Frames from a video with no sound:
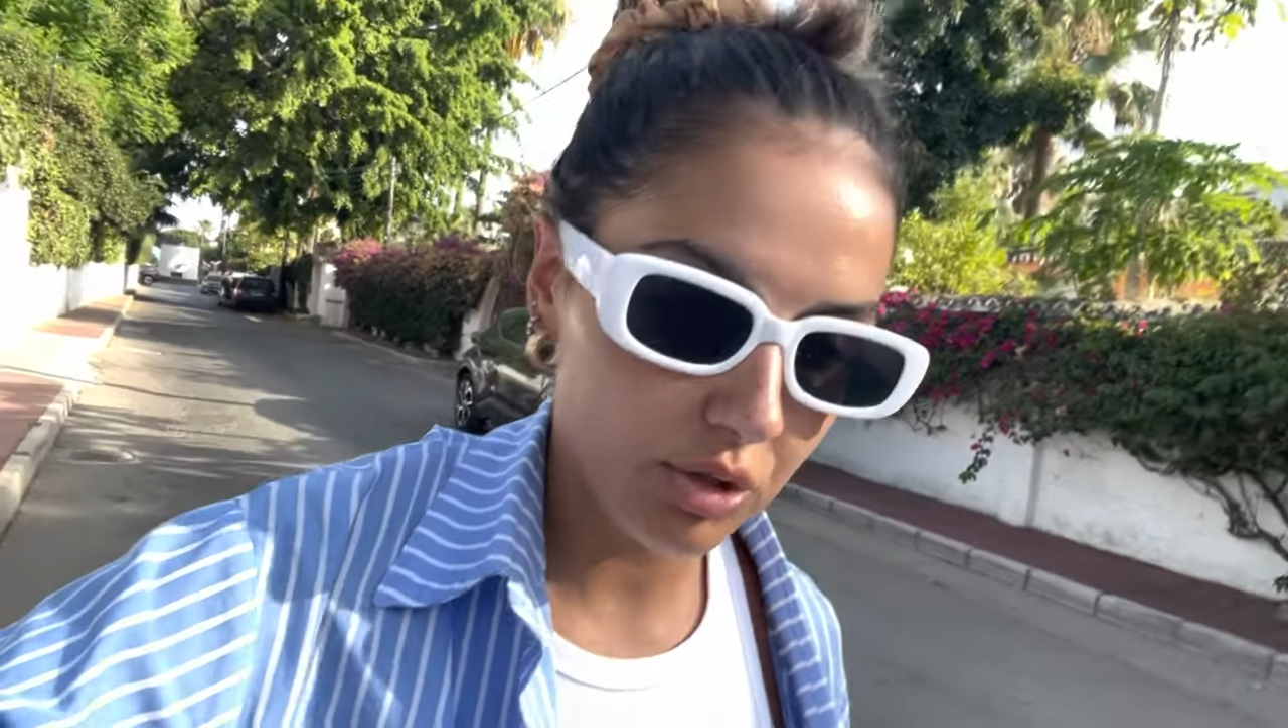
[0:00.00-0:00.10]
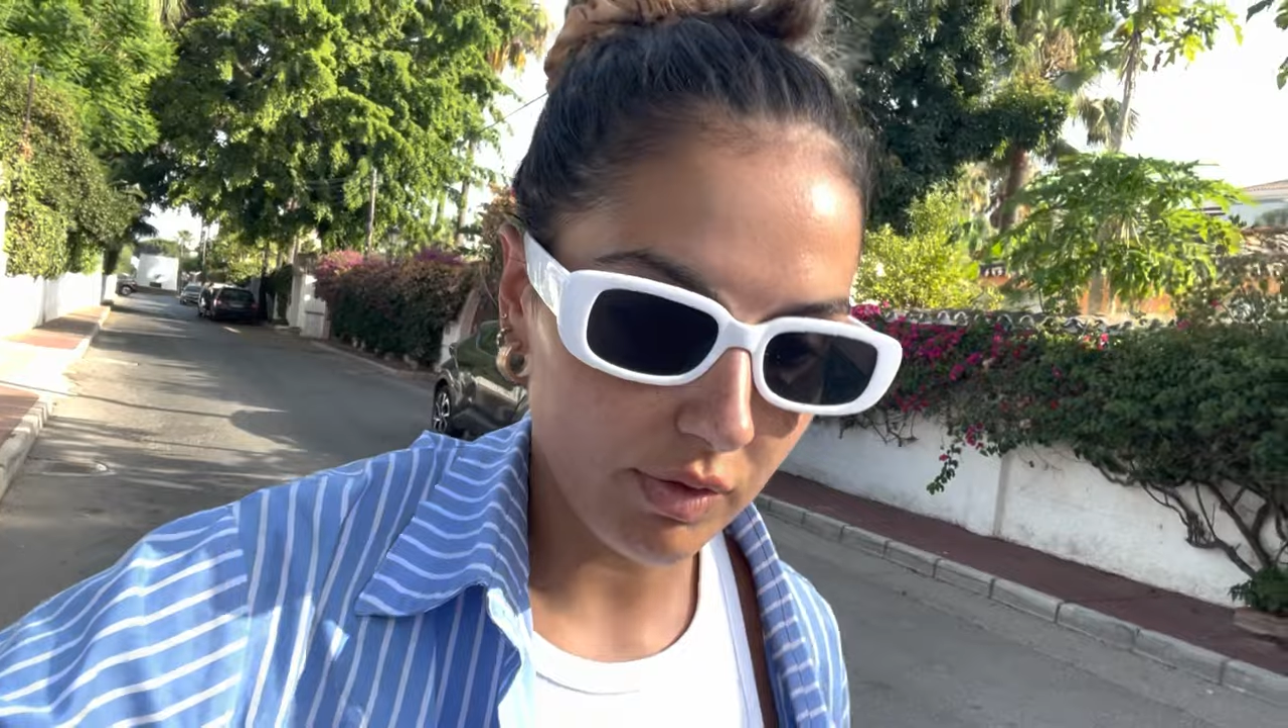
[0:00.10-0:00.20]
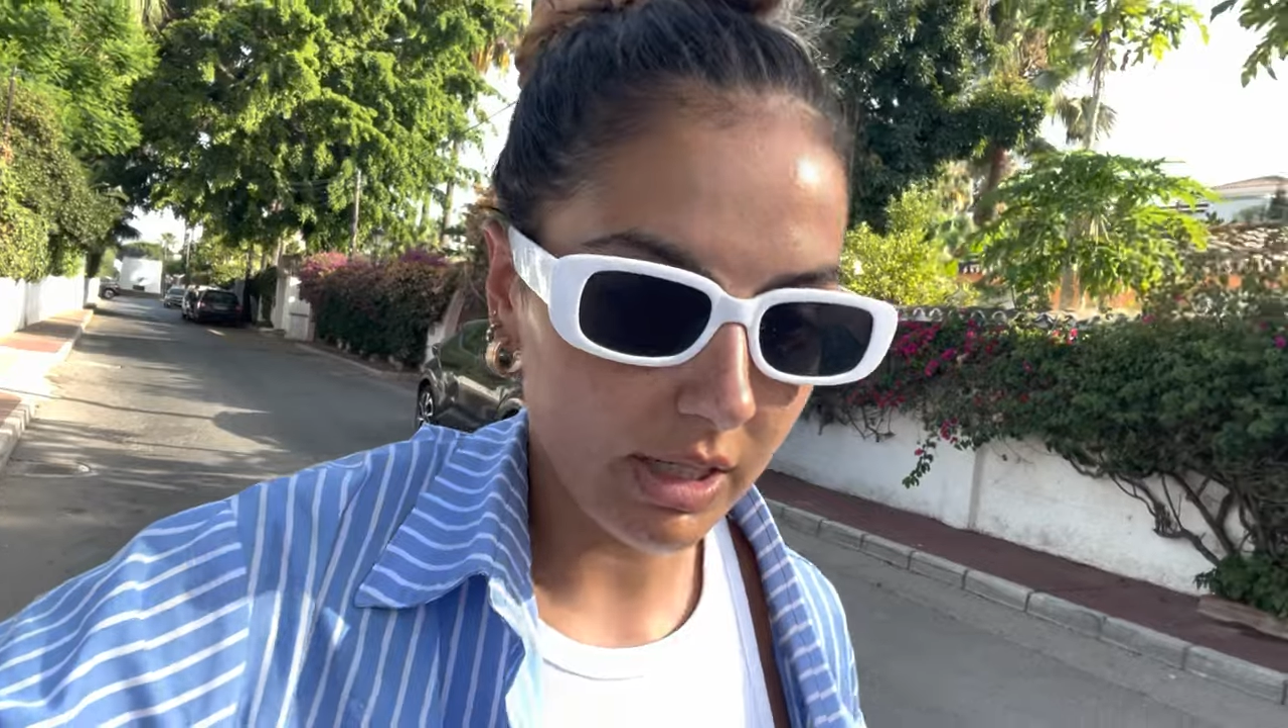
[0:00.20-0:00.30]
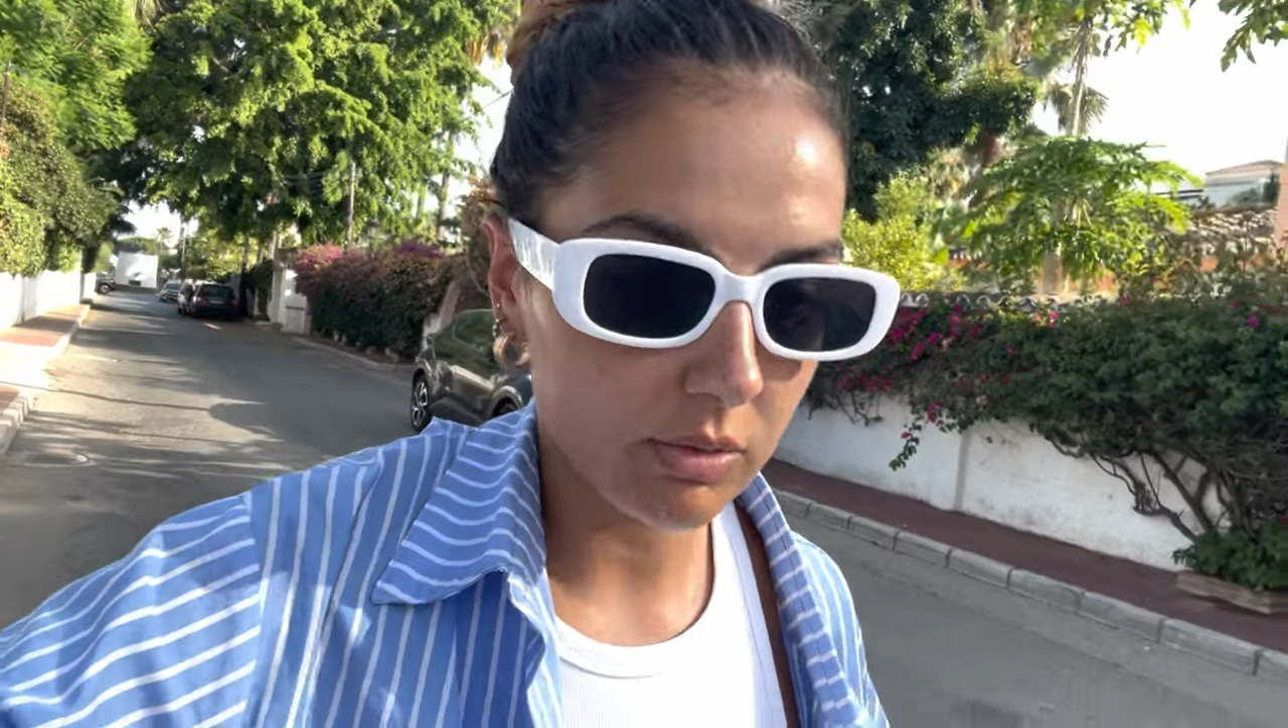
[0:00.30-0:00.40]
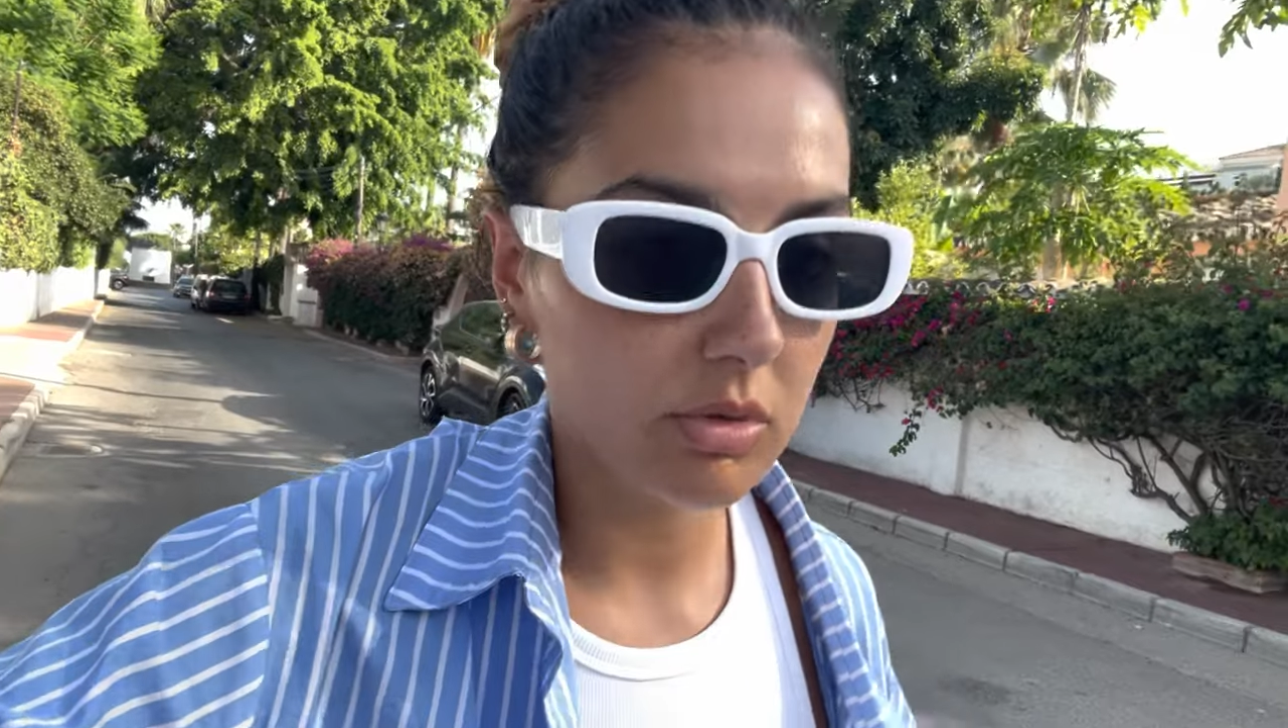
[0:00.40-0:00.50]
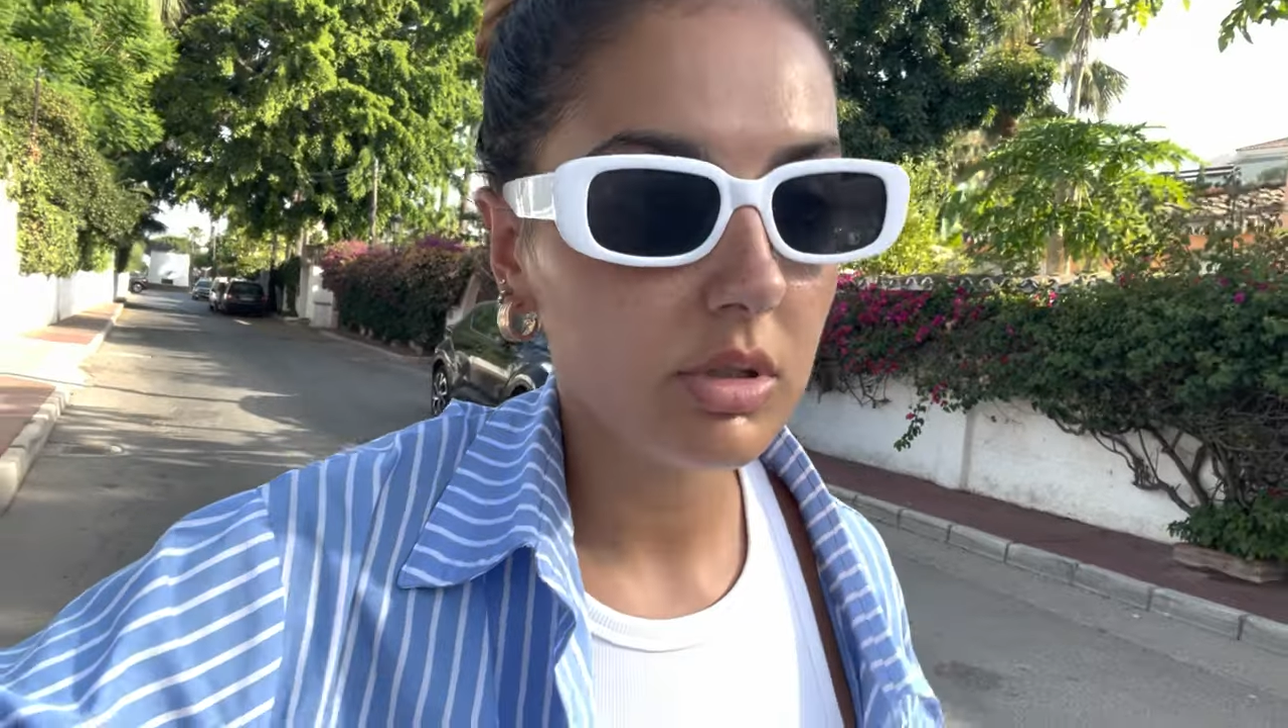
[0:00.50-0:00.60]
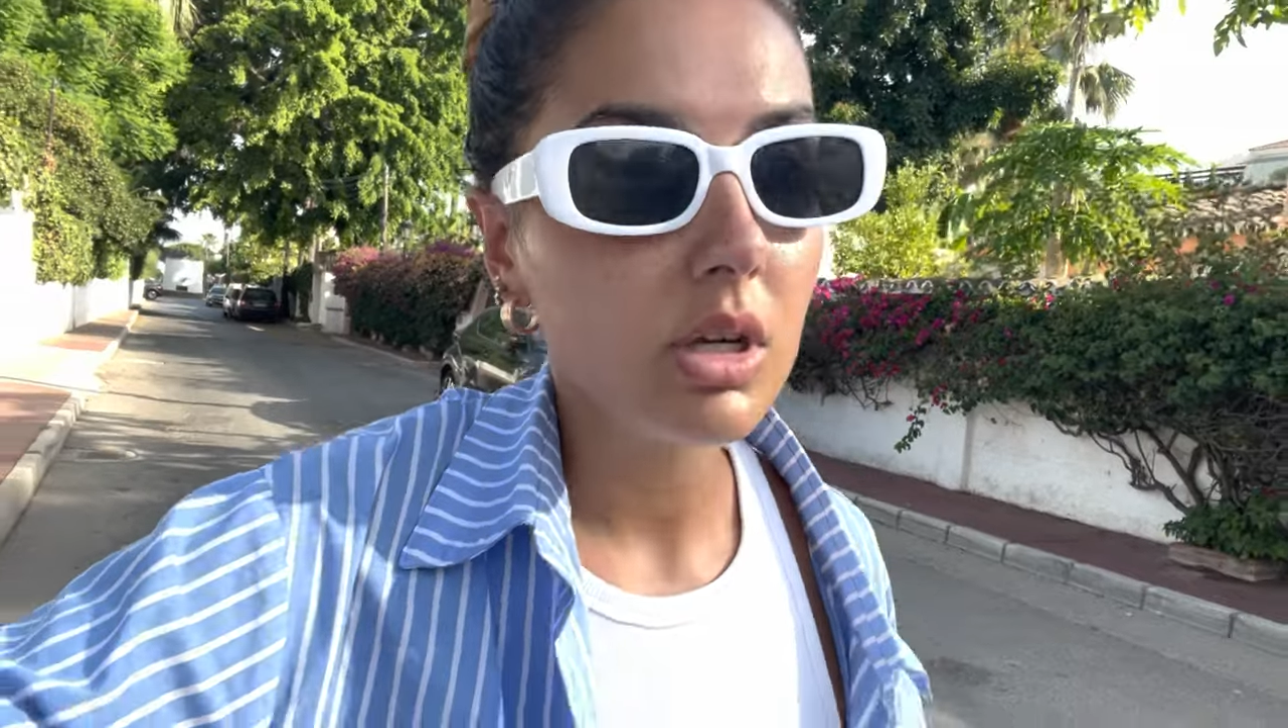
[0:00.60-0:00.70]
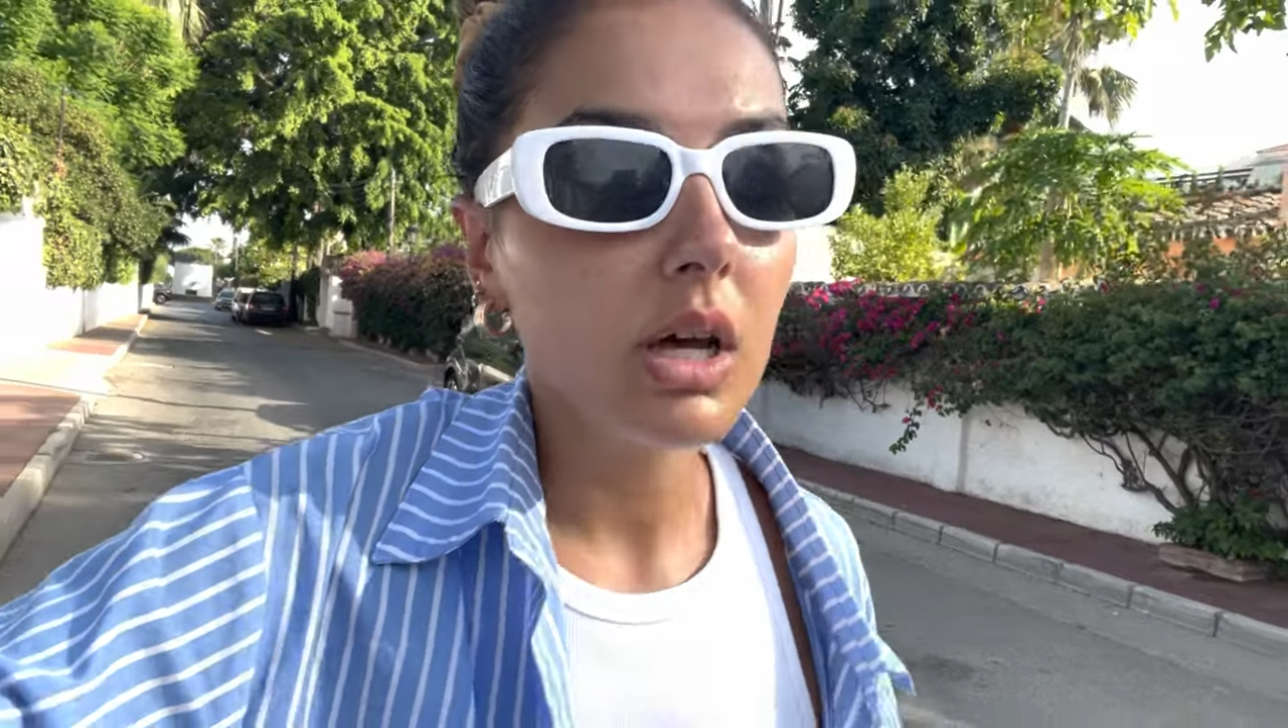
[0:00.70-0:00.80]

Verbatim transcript: around